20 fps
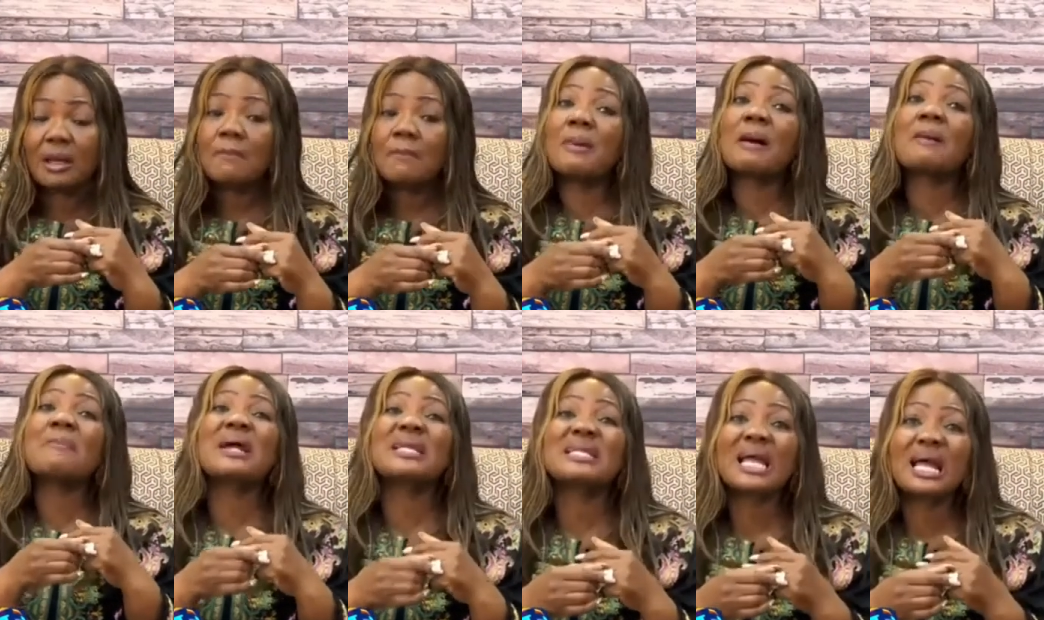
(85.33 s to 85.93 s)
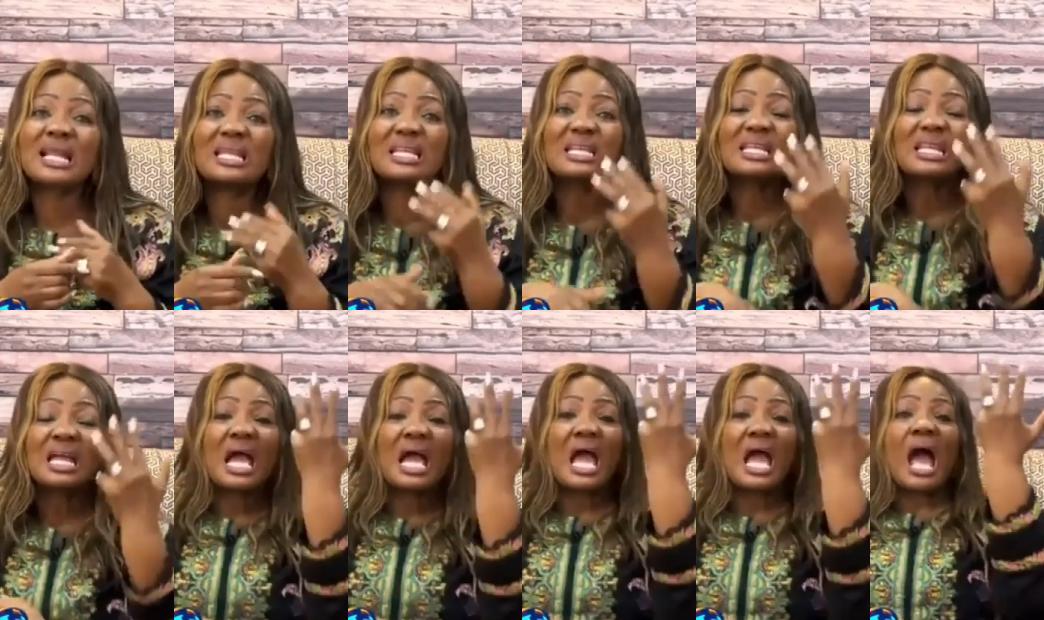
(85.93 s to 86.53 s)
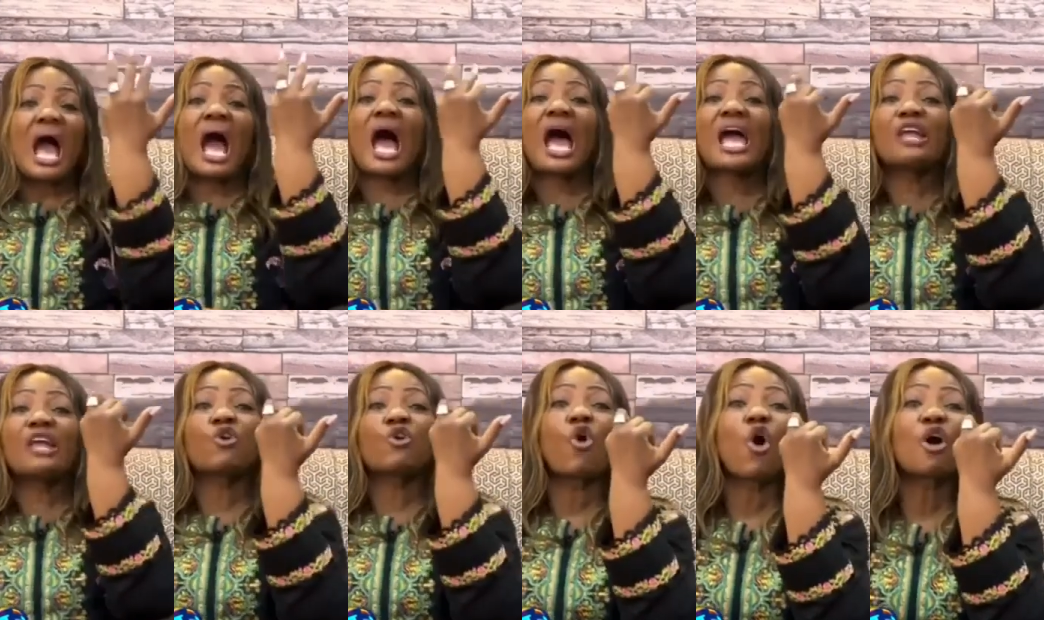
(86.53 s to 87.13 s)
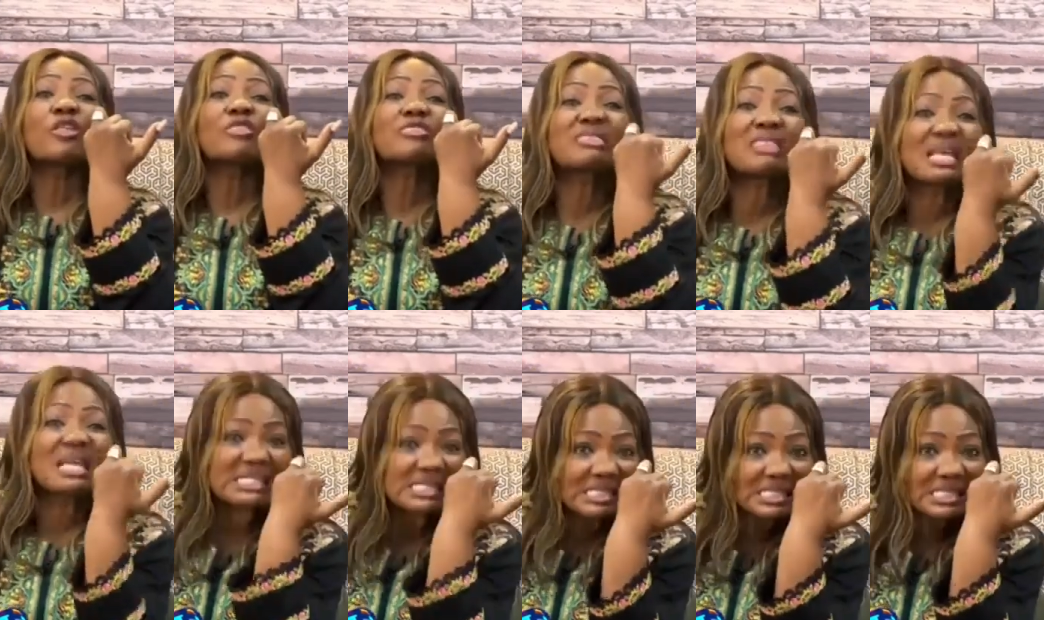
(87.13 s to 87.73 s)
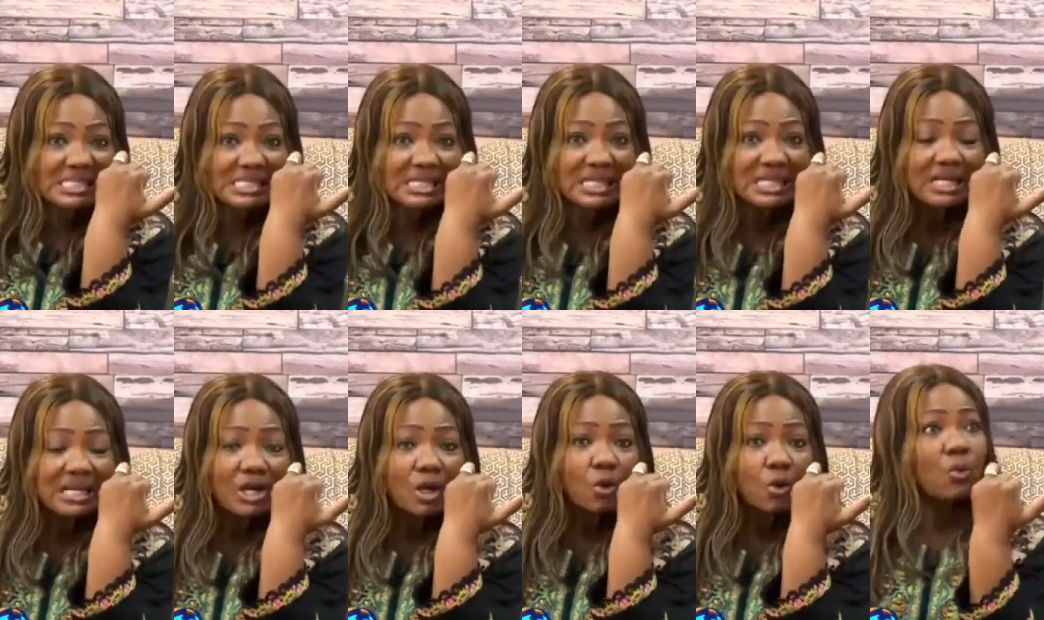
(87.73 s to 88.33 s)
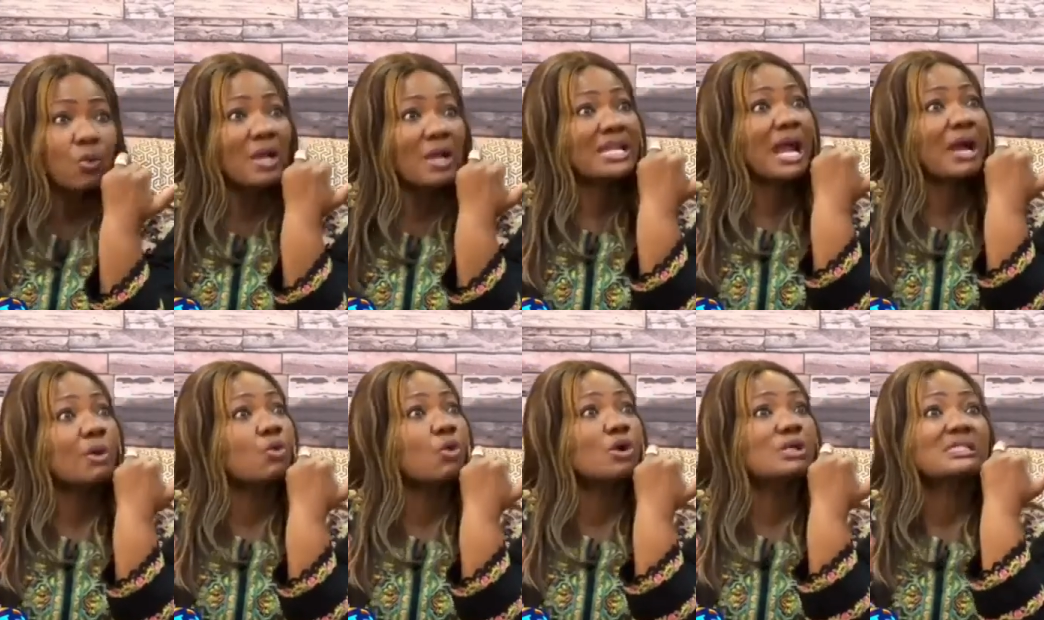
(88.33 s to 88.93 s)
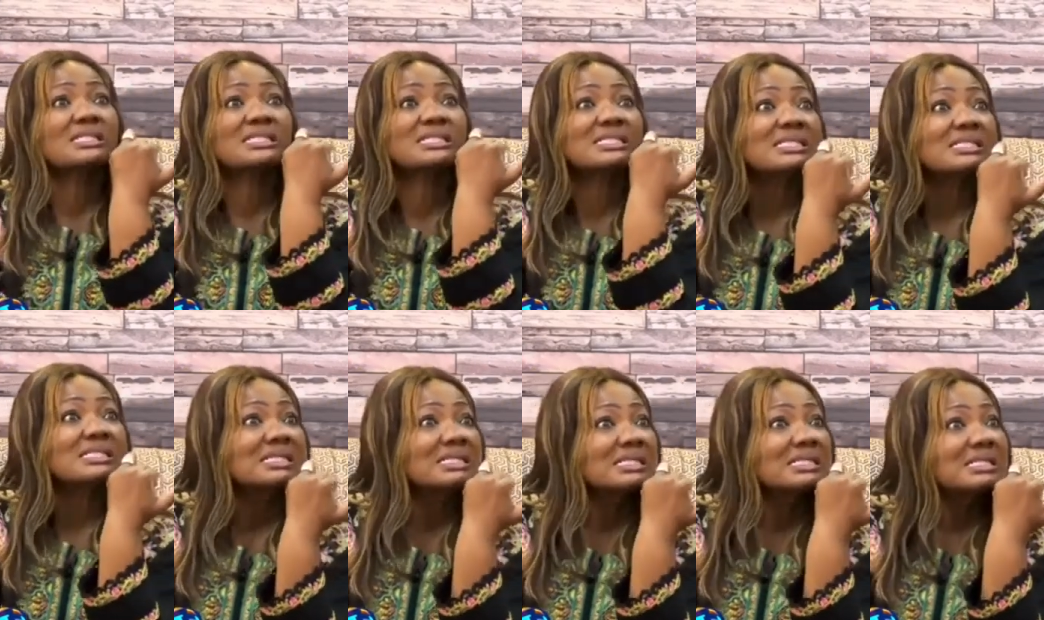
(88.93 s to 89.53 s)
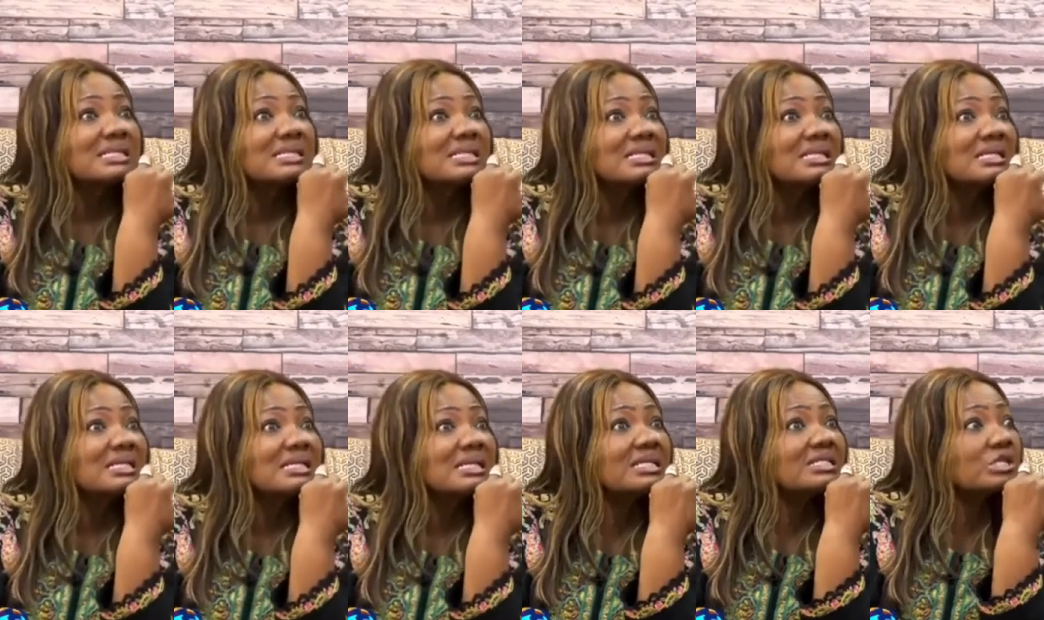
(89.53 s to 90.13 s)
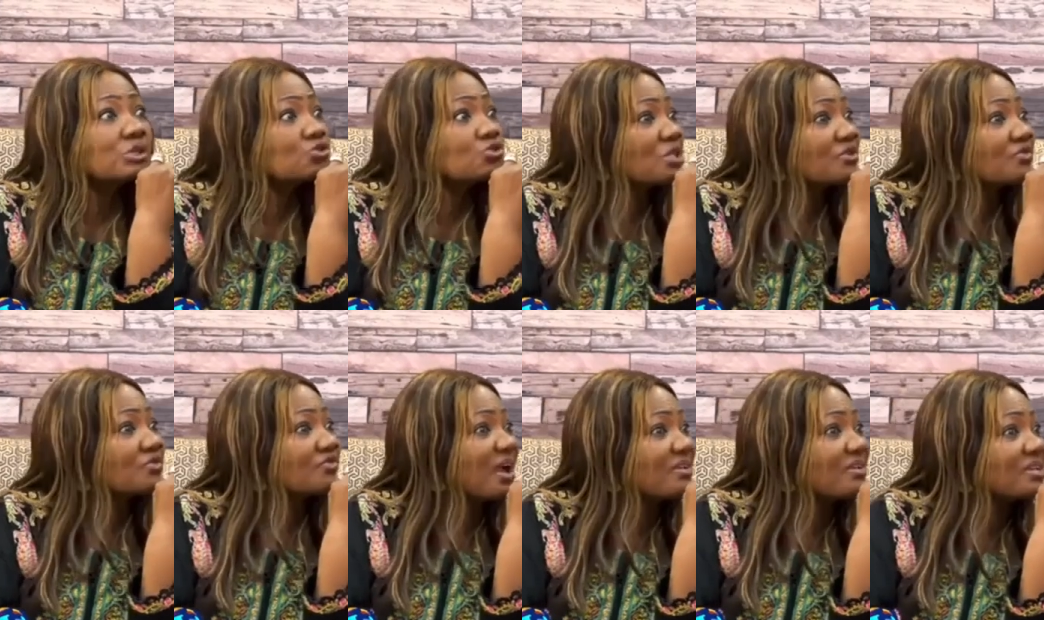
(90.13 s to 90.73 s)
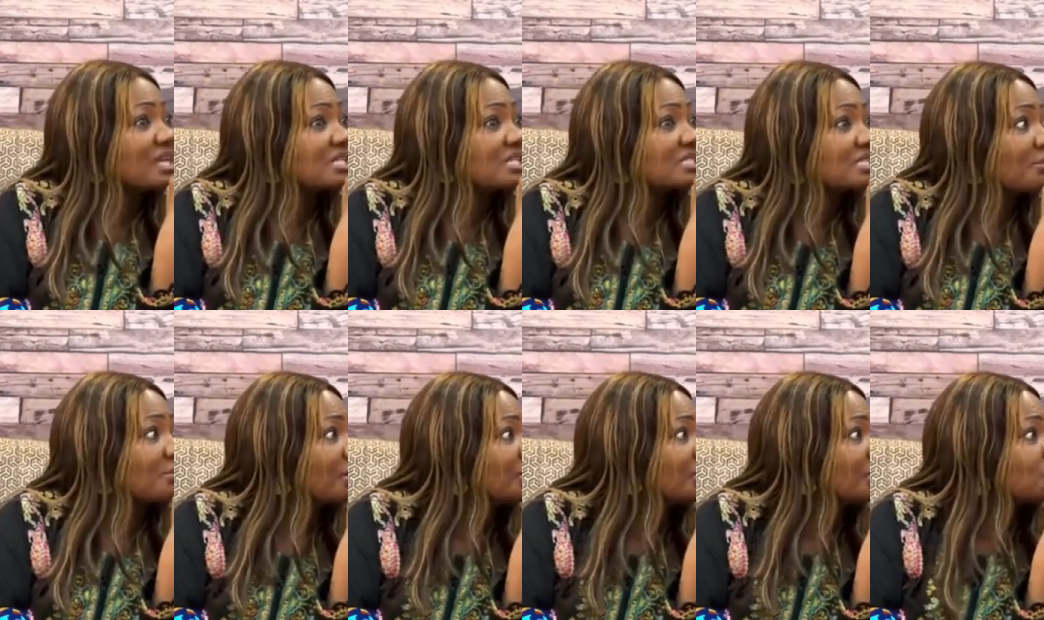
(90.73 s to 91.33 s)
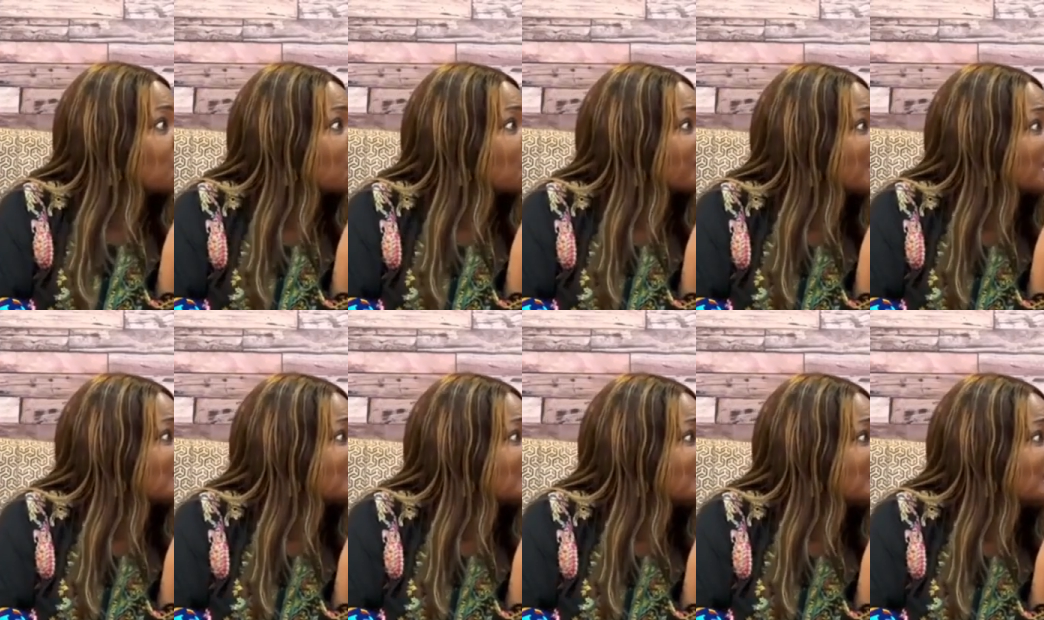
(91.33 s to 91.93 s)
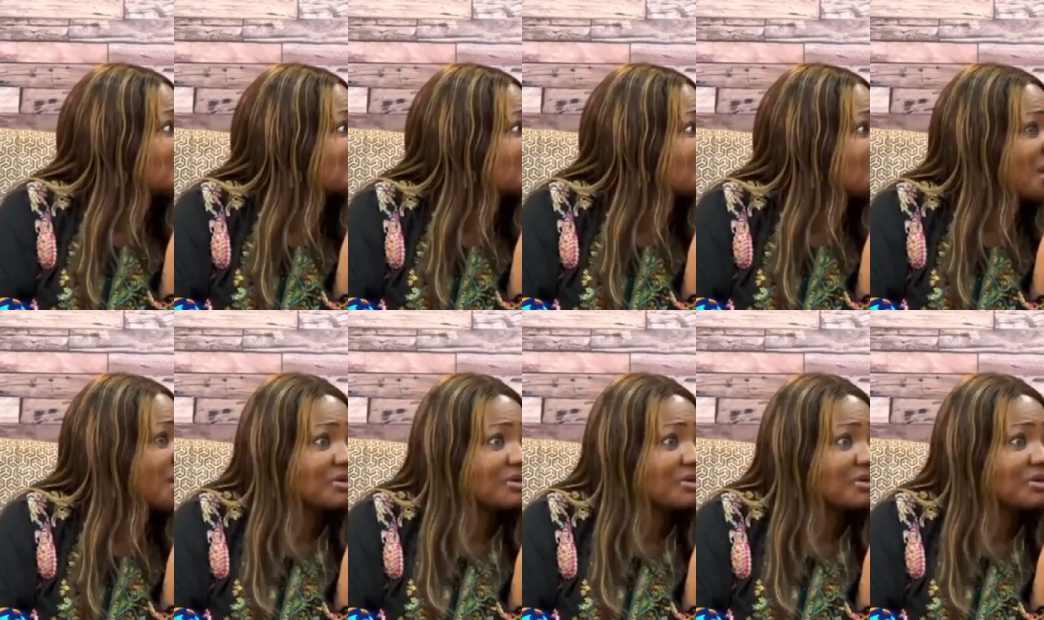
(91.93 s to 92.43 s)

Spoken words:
But my darling, I got this when I was, is it 25 years in marriage or 30 years 30, in marriage?